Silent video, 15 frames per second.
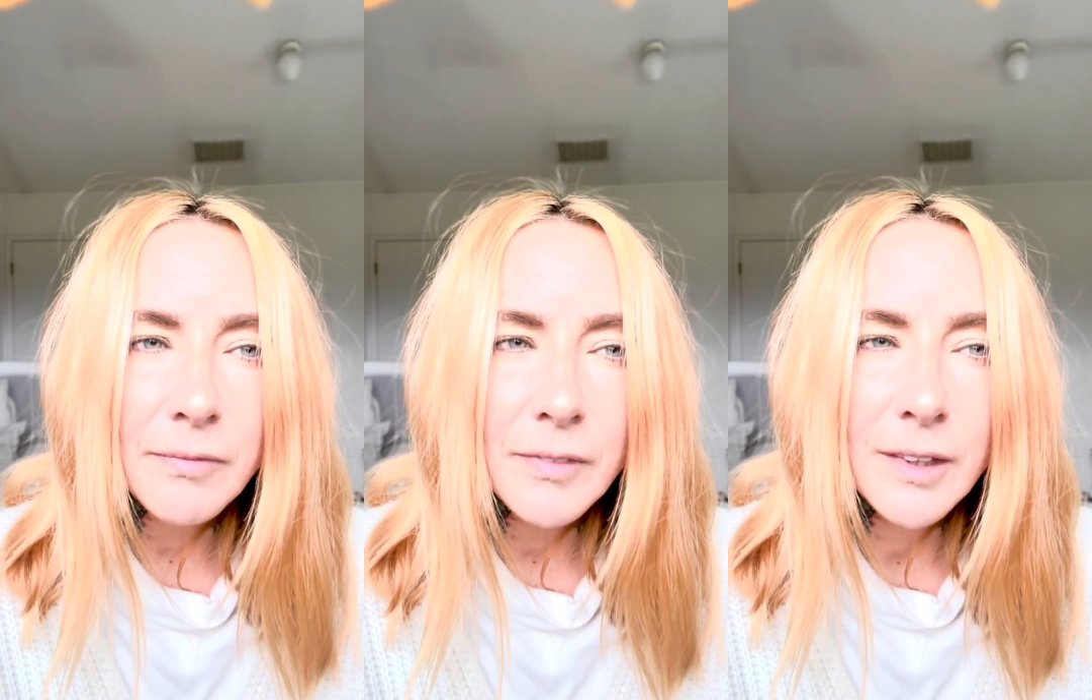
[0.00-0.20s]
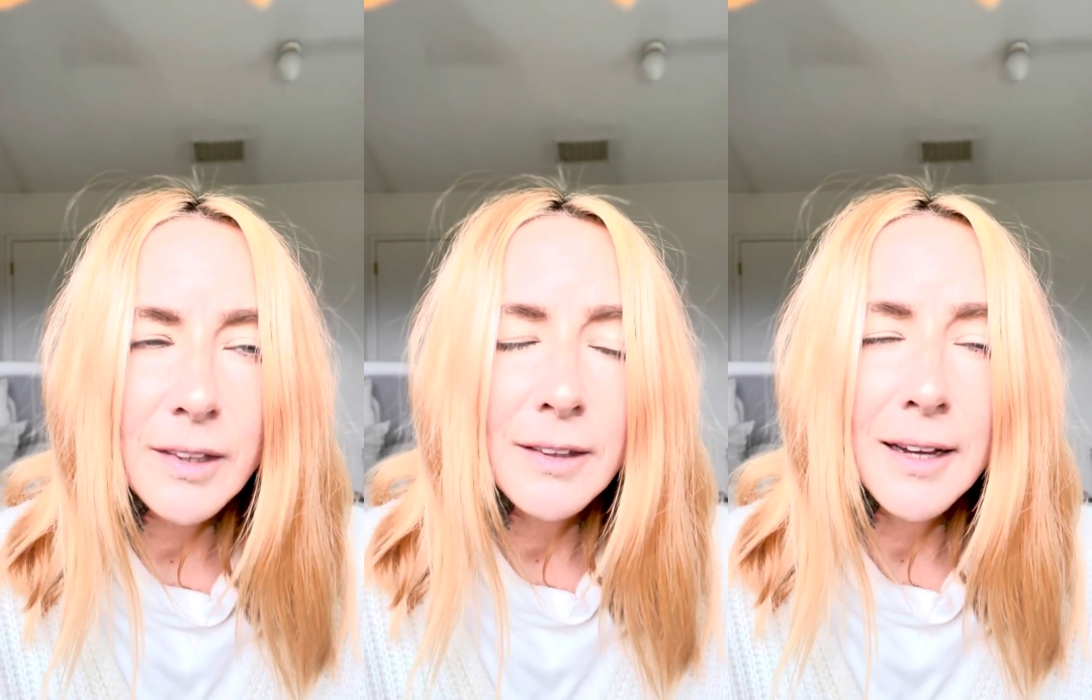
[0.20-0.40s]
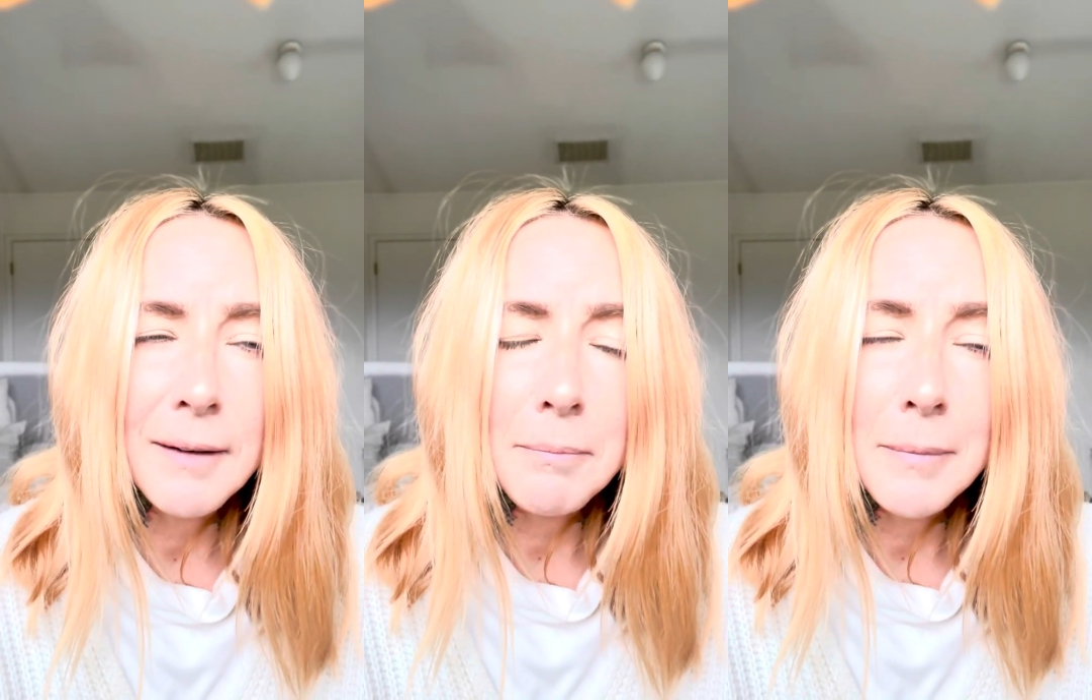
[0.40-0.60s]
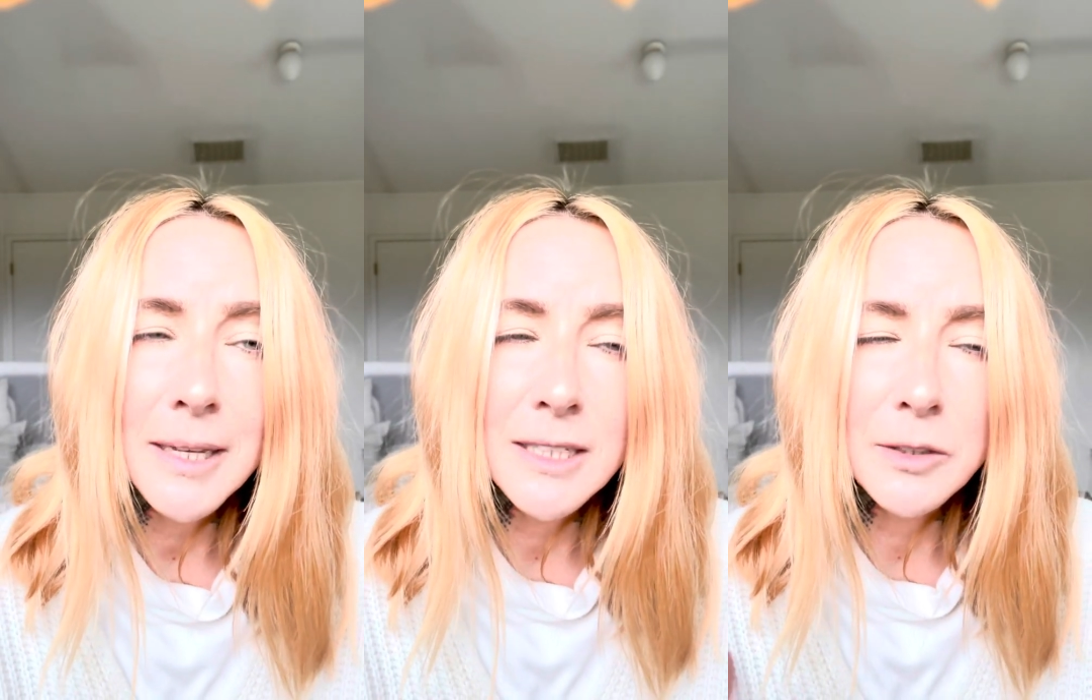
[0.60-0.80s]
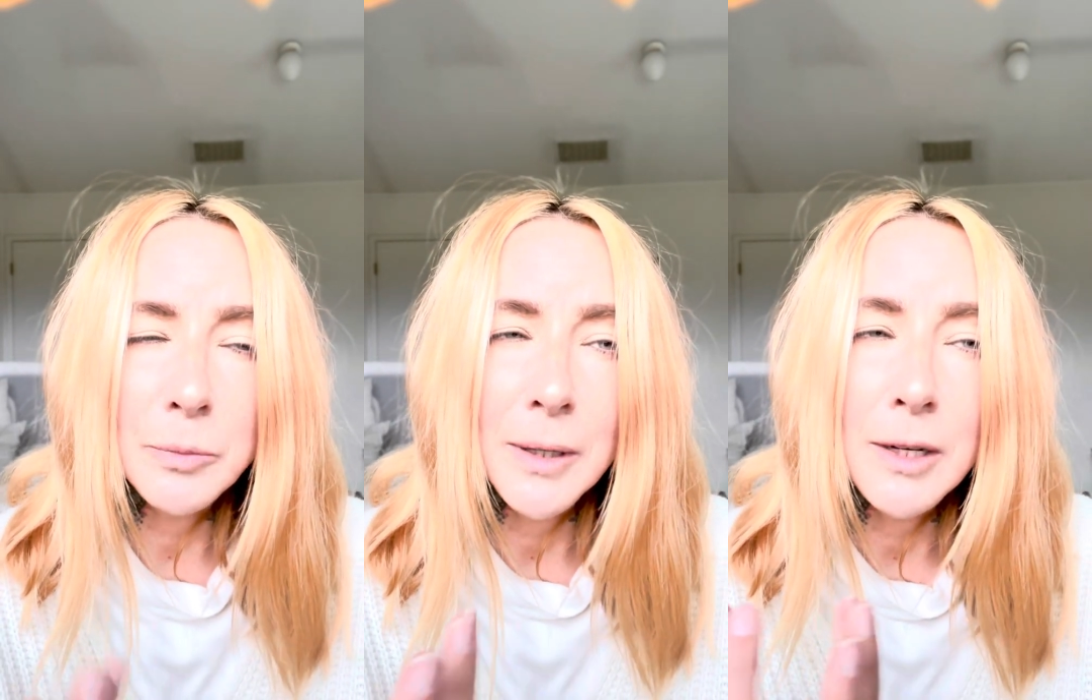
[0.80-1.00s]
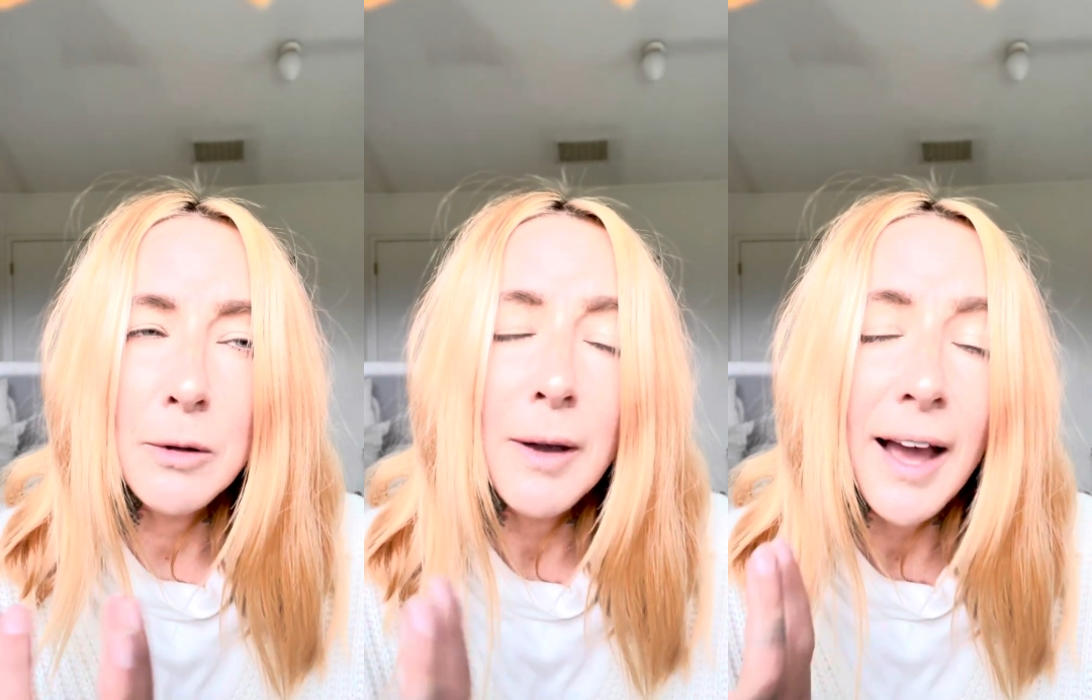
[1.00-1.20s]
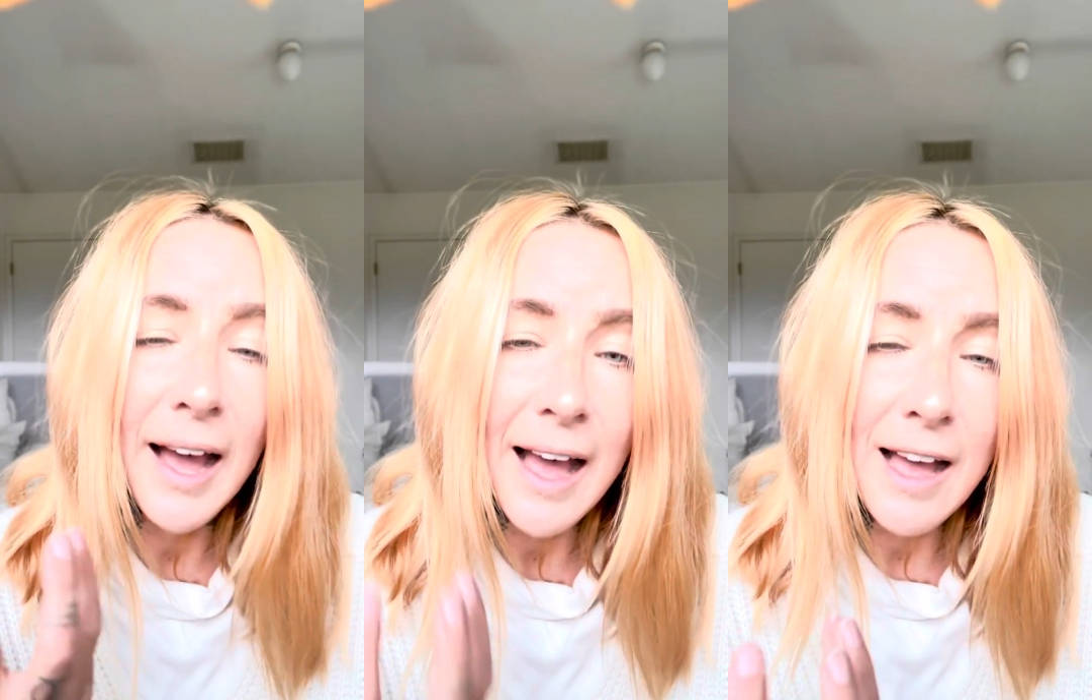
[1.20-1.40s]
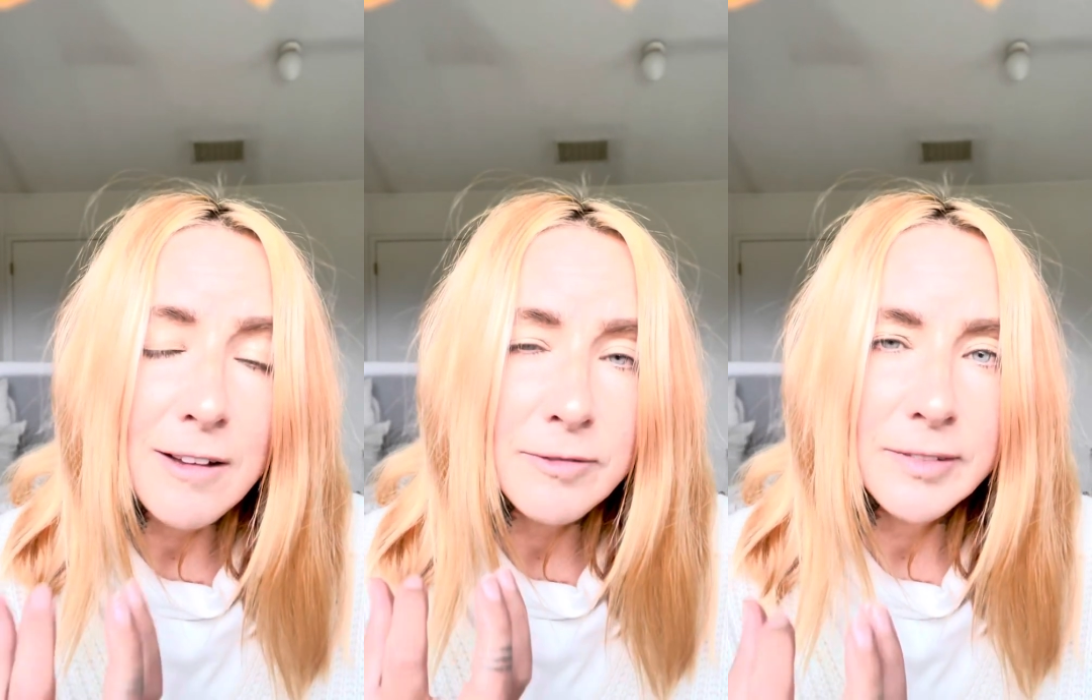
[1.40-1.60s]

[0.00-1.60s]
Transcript: that means when you have